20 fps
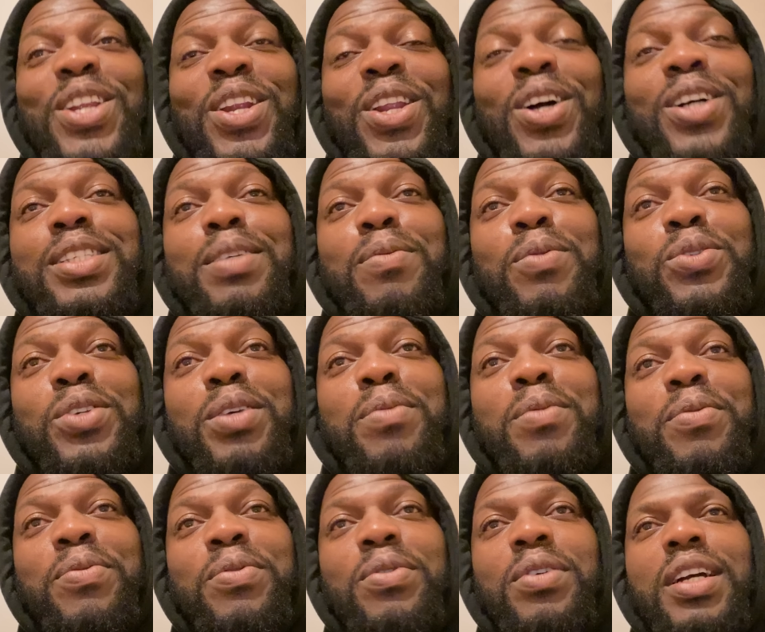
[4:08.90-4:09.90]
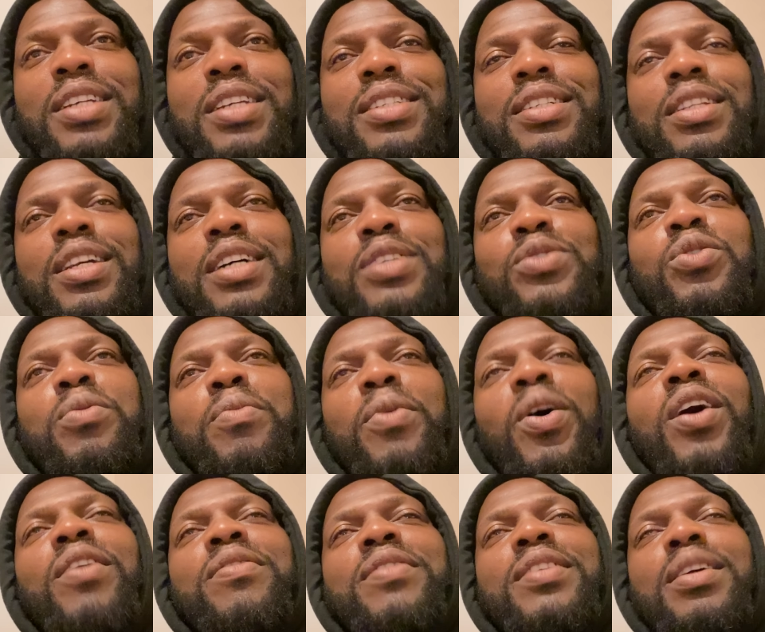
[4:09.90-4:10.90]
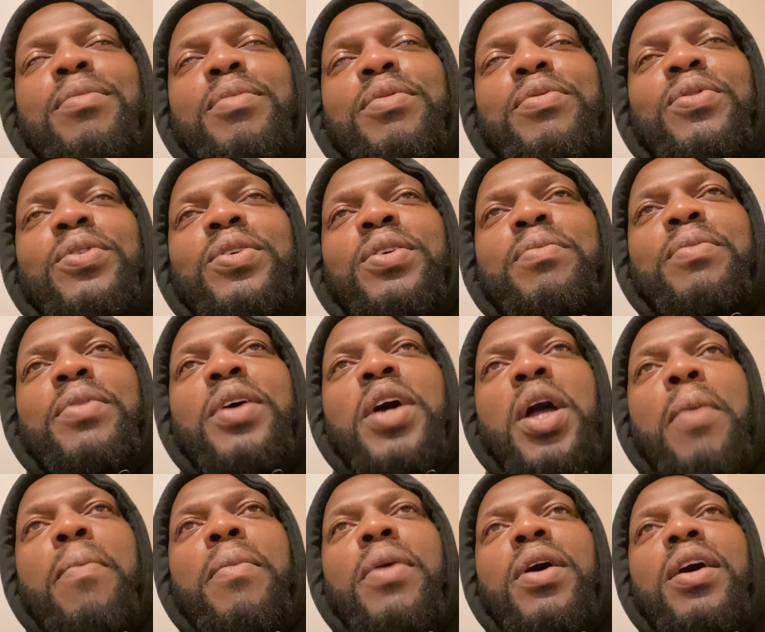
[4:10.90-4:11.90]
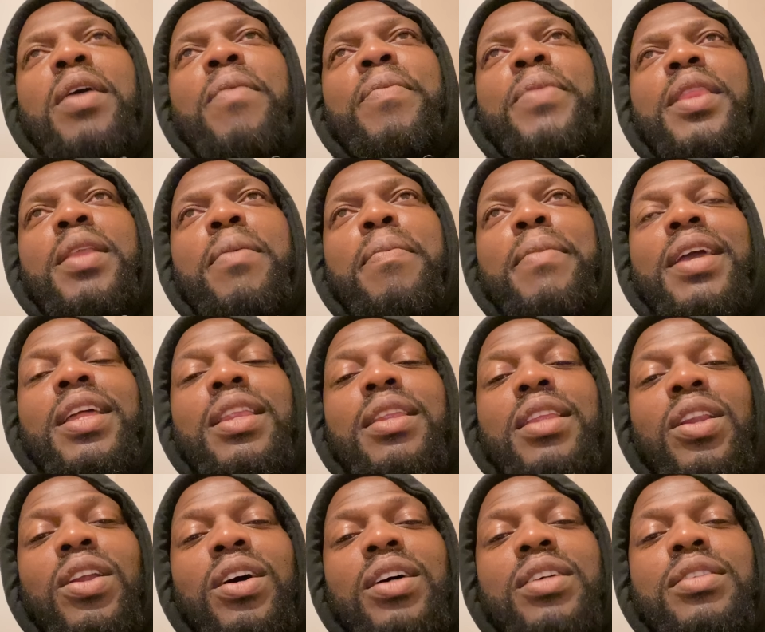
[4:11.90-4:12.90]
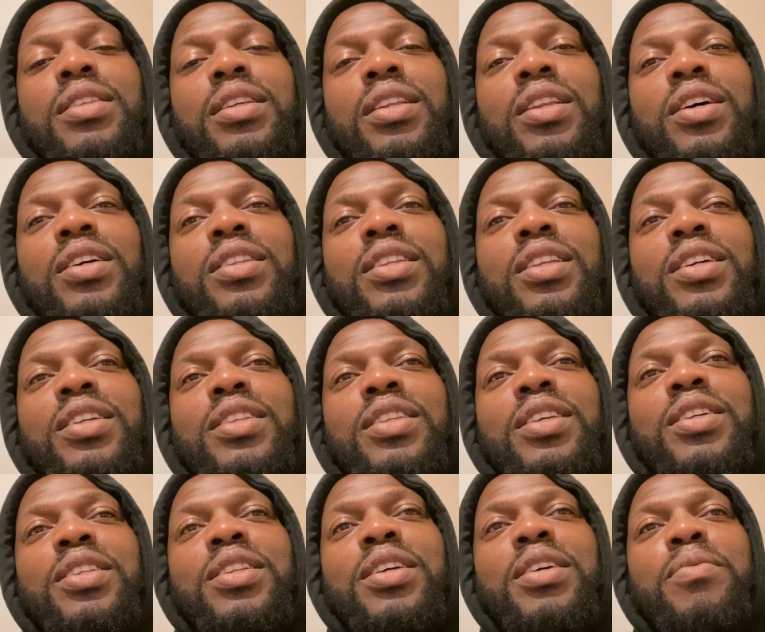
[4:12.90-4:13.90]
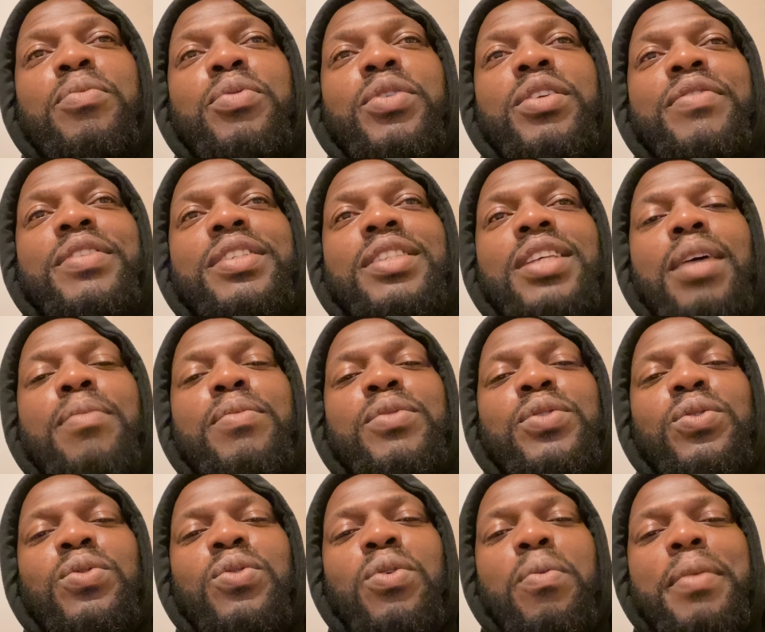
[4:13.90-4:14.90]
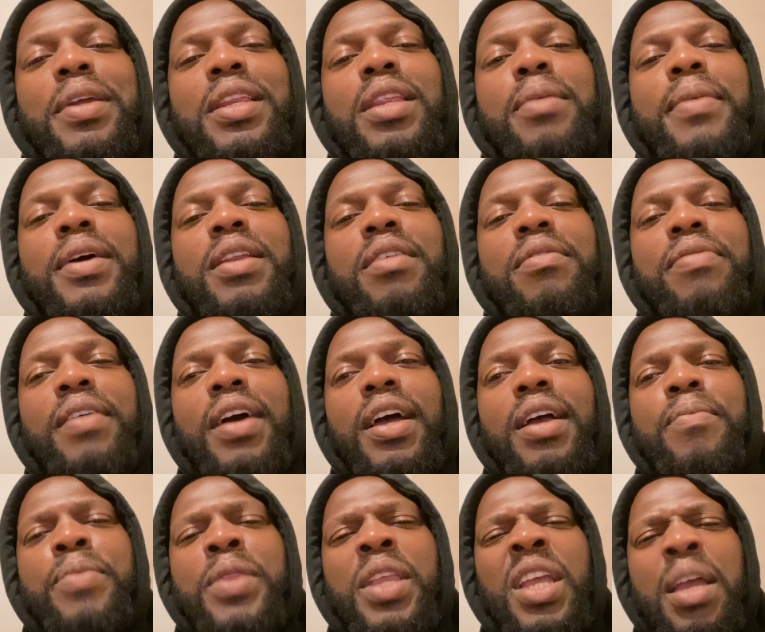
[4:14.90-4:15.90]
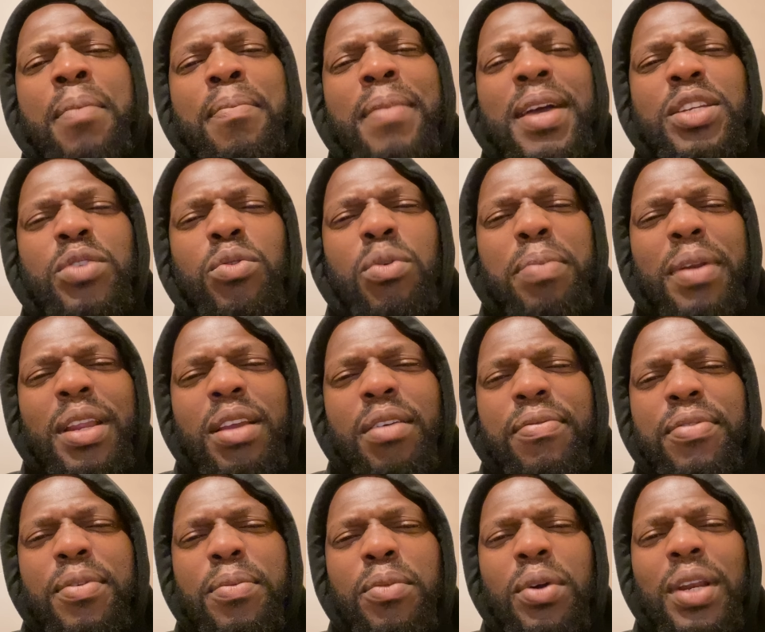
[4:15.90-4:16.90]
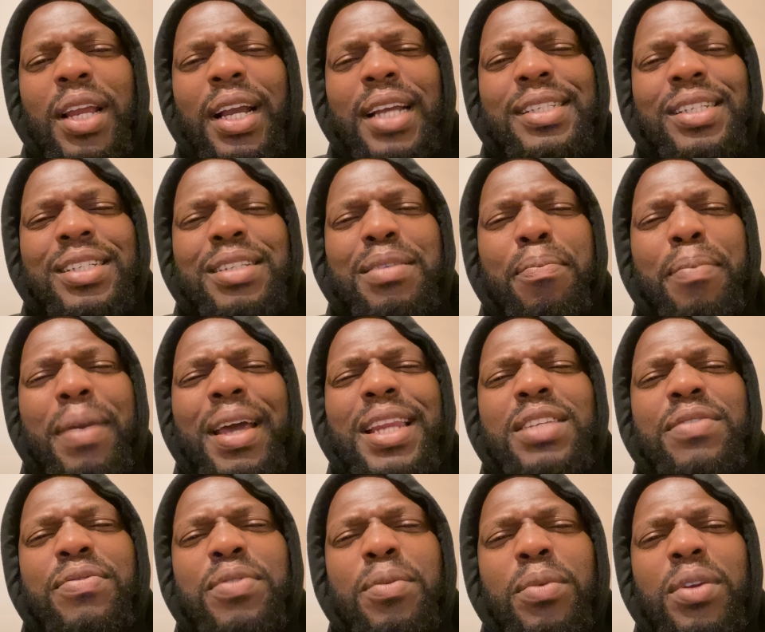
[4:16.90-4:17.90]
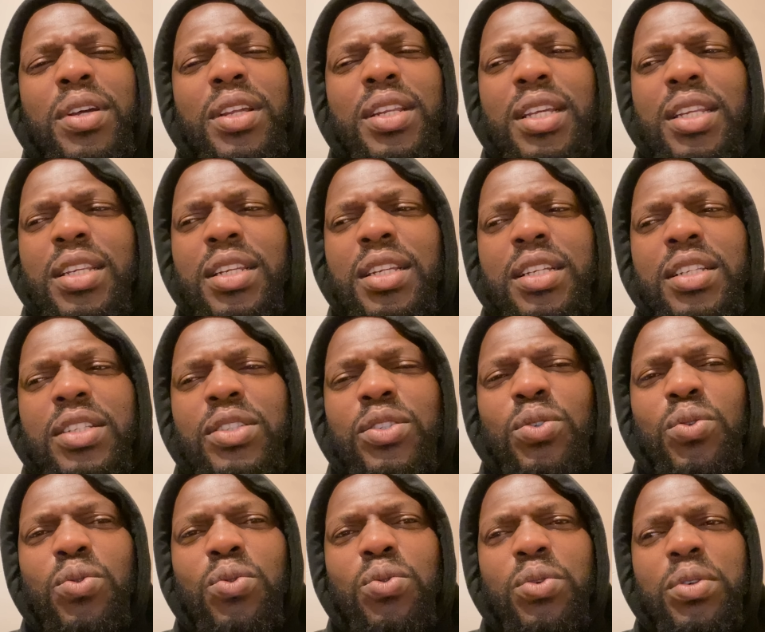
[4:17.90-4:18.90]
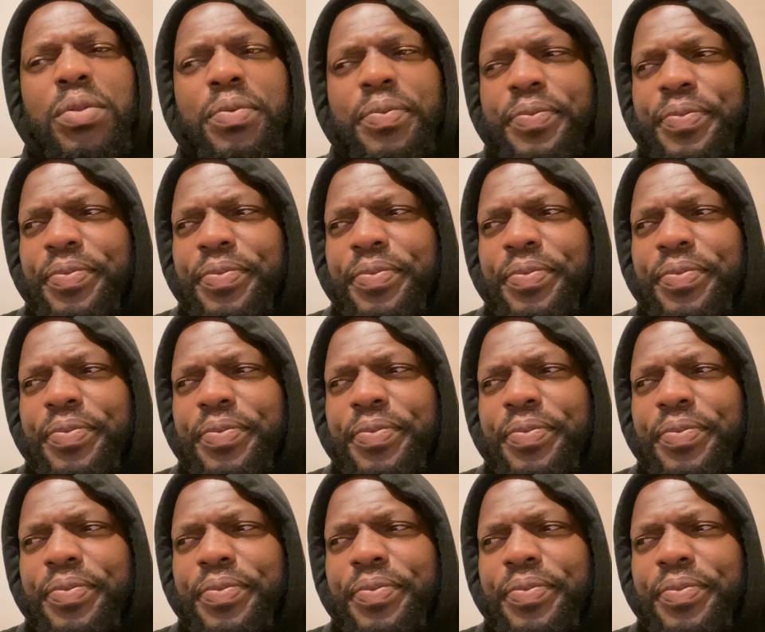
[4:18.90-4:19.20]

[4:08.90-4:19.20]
the last time I saw him, before, actually, no, I saw him after that before. But me and the last, the, the, the, the previous time in school, me and him had a fight. Imagine we're playing football, like I said, the baddest footballer in, in school.